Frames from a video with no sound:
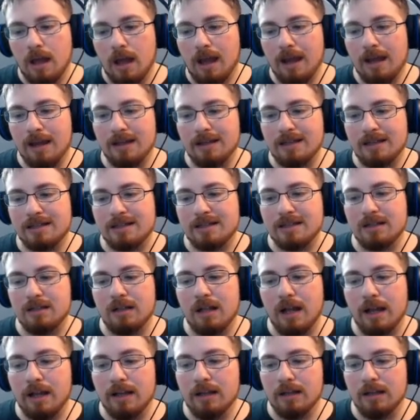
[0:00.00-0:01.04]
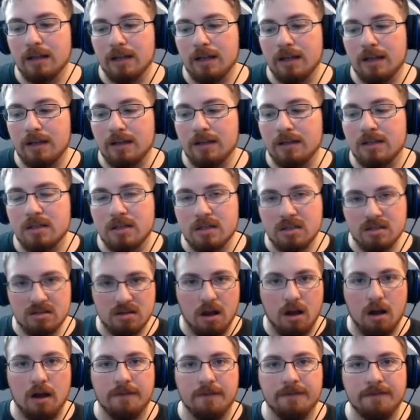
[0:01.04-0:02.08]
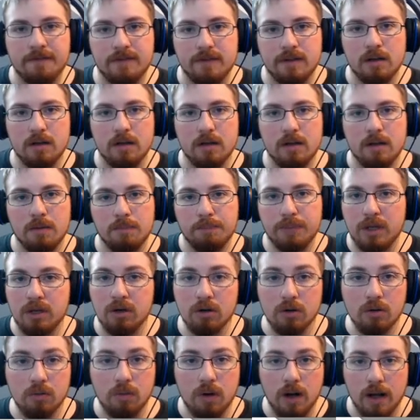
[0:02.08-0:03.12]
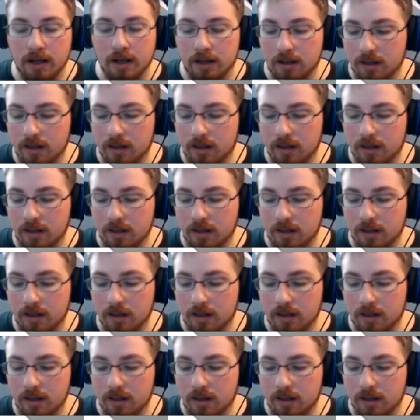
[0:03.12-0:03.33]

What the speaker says: a slightly soft, pure white.